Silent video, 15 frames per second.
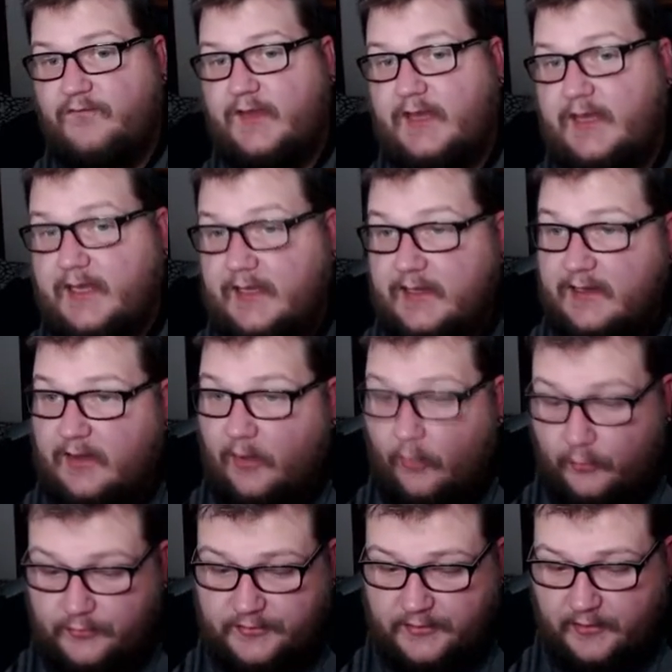V
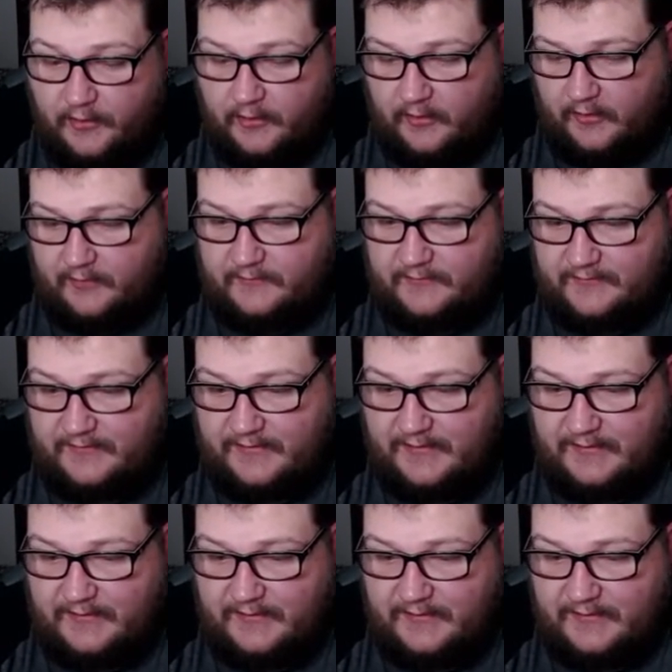alternate art.